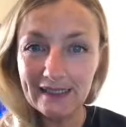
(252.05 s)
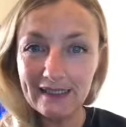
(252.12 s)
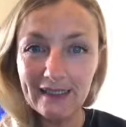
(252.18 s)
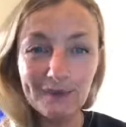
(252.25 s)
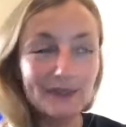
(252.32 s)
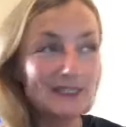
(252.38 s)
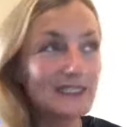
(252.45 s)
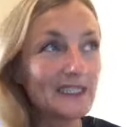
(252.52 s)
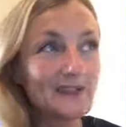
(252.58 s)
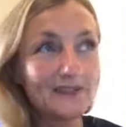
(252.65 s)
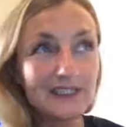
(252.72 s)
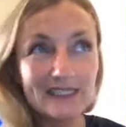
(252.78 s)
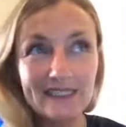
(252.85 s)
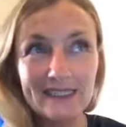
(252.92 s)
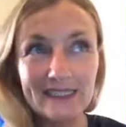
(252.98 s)
I was
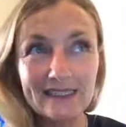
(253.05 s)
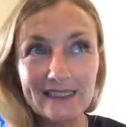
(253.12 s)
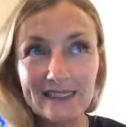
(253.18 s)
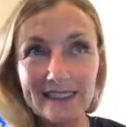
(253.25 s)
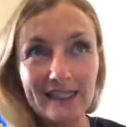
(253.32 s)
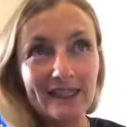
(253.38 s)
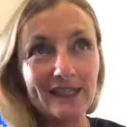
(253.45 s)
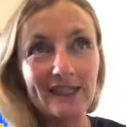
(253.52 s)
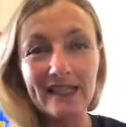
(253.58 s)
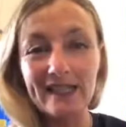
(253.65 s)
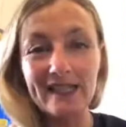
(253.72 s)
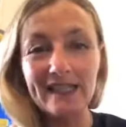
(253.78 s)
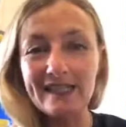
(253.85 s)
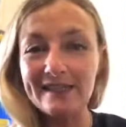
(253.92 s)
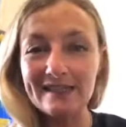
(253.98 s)
devastated. He
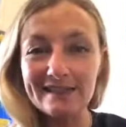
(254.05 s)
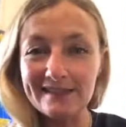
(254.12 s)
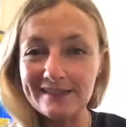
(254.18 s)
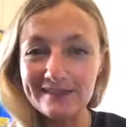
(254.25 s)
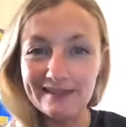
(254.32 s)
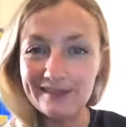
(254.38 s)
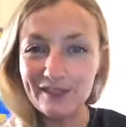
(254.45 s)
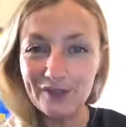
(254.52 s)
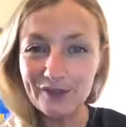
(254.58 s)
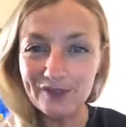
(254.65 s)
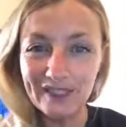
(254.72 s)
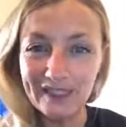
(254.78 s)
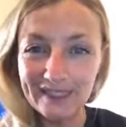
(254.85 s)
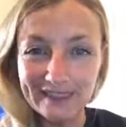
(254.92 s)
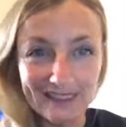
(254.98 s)
he doesn't know
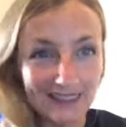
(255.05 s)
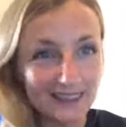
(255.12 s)
this,